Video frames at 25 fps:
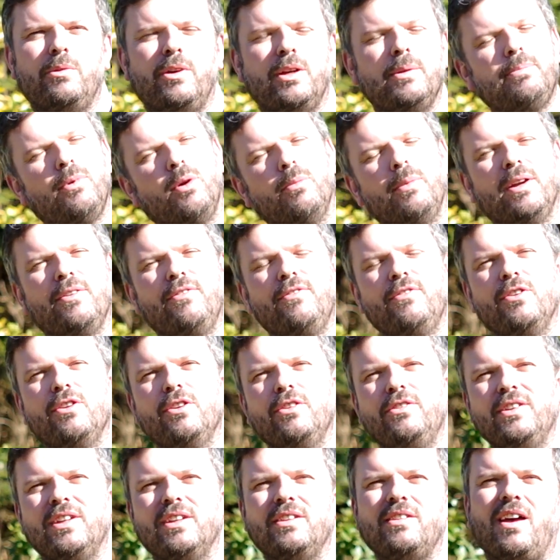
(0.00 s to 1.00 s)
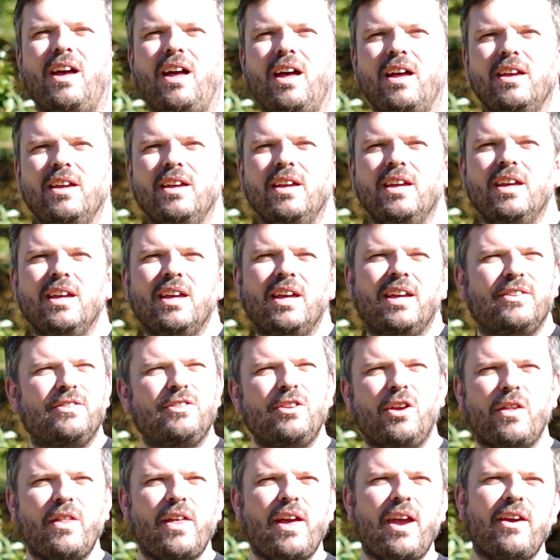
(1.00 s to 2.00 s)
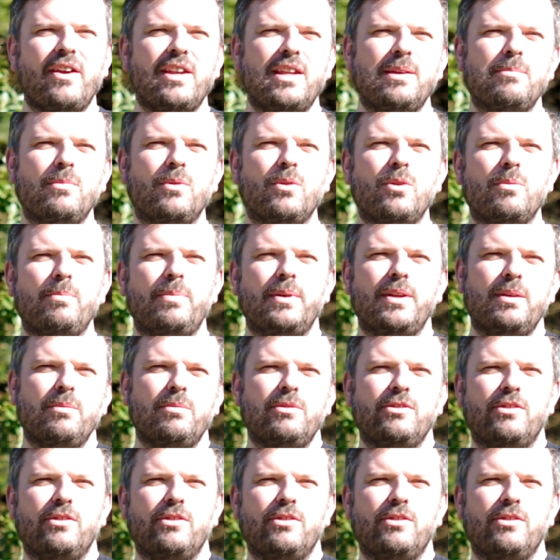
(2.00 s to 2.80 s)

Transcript: where I'd bought my first guitar. It's not there anymore, but it